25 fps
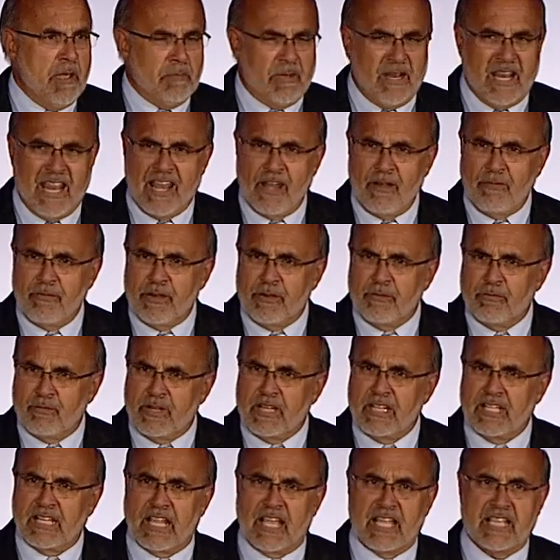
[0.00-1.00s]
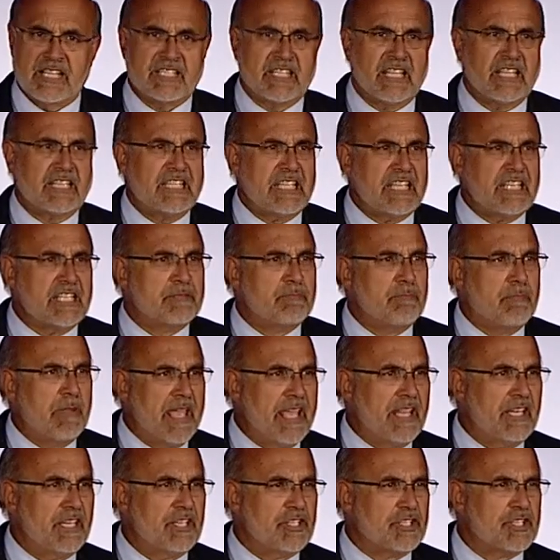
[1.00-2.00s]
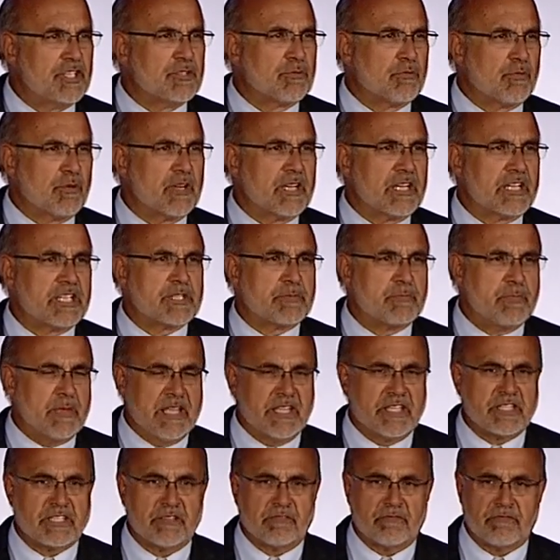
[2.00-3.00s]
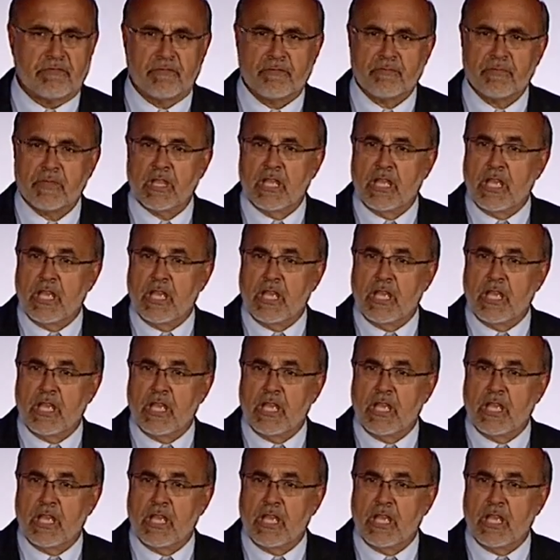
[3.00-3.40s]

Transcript: But Harry realized that these bandages were expensive.